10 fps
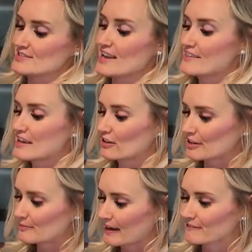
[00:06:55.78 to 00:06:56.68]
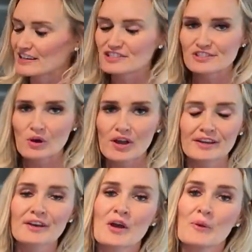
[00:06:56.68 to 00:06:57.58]
and then I'll get my veggies
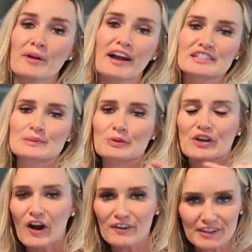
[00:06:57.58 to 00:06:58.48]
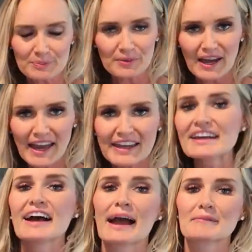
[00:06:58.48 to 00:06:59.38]
going. We got some garlic bread.
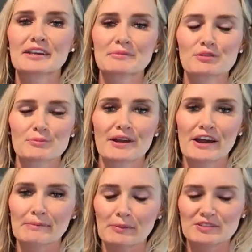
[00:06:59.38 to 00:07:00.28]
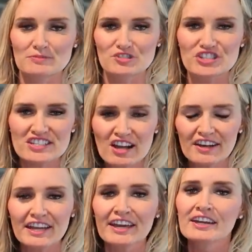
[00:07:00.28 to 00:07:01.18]
I'm gonna prepare, I'm gonna put some cheese
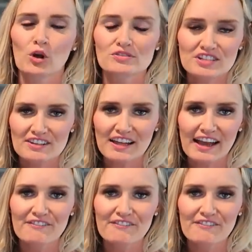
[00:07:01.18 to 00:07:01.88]
on it, toast it in the